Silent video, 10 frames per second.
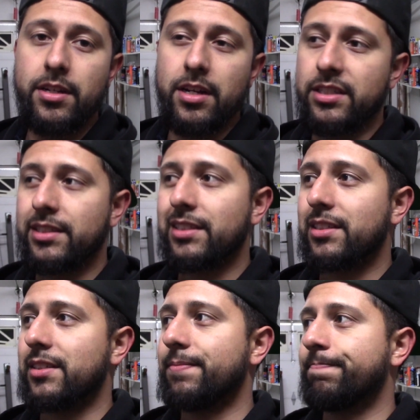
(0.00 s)
It's
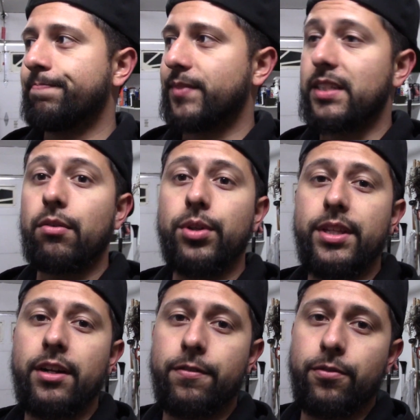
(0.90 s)
not really
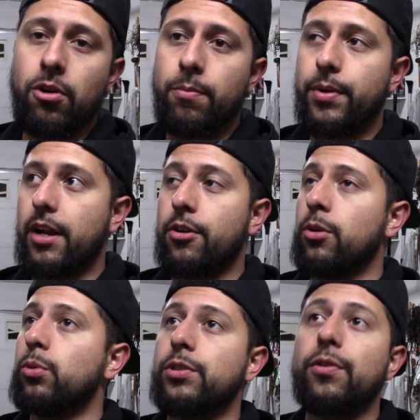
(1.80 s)
their fault, but I don't know
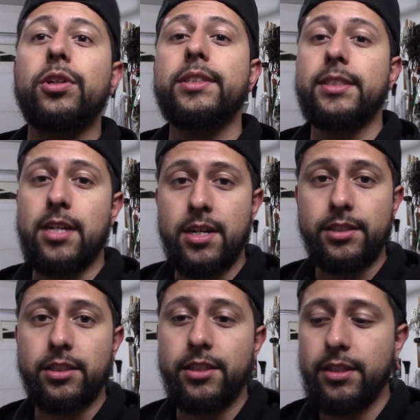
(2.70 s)
whose fault it is,
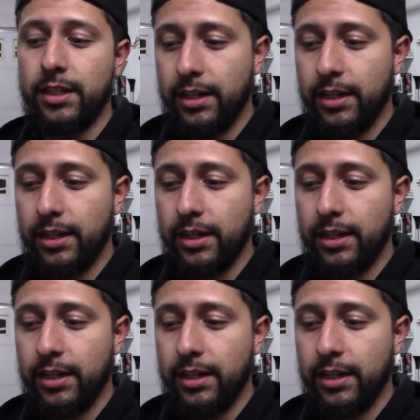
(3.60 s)
honestly.